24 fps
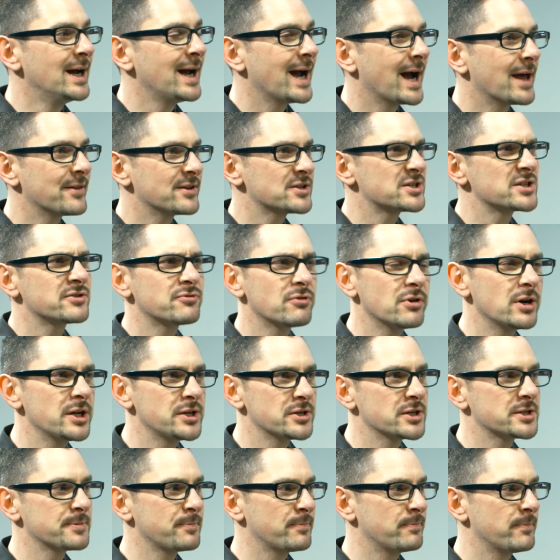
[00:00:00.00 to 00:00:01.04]
and this has really
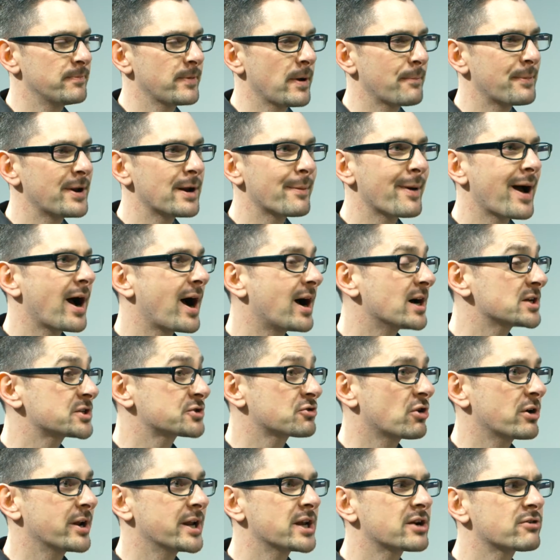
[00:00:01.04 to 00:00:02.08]
just been about us
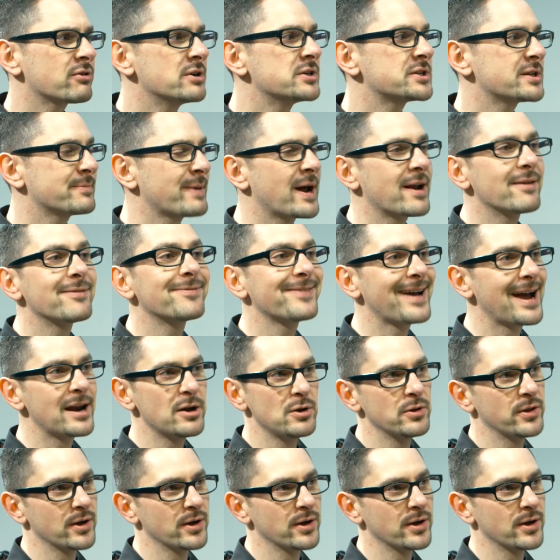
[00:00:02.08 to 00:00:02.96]
trying to increase the amount of value